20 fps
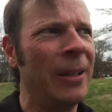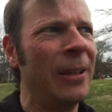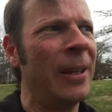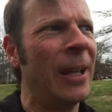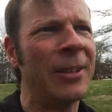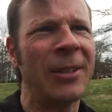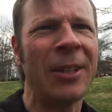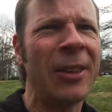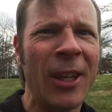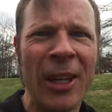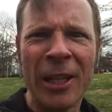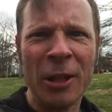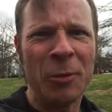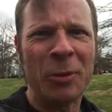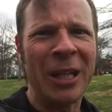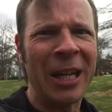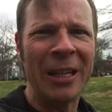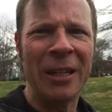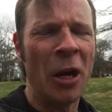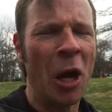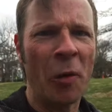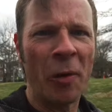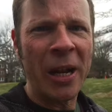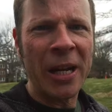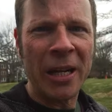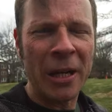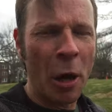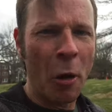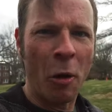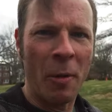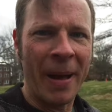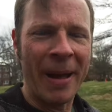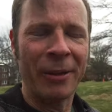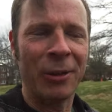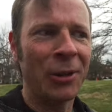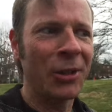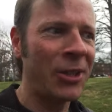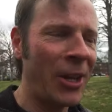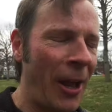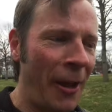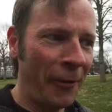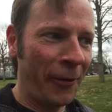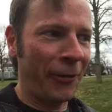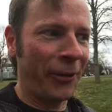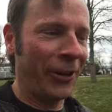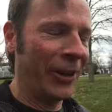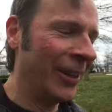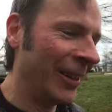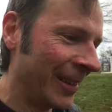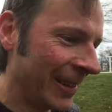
That's a thing you didn't already know about yourself.